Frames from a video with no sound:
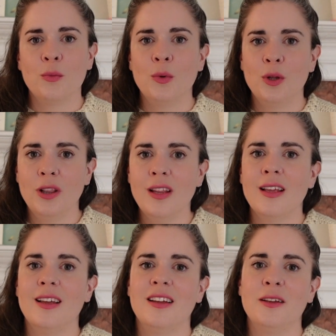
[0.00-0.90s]
wool,
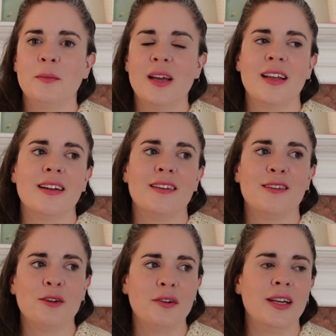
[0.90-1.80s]
and
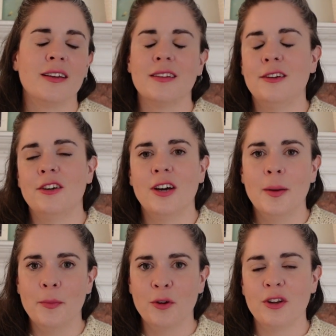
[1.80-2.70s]
sorry because I know
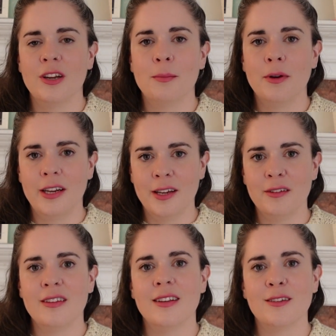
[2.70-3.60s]
I'm not going to
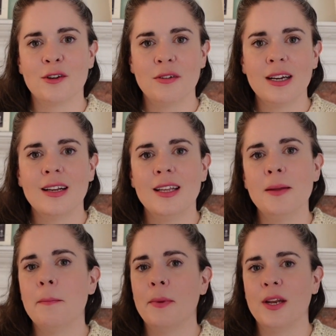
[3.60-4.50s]
pronounce this
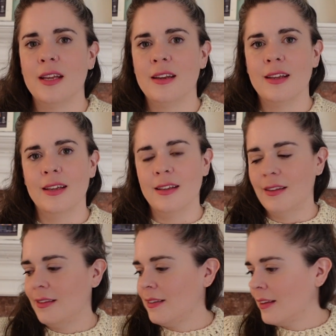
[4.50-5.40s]
correctly, but it is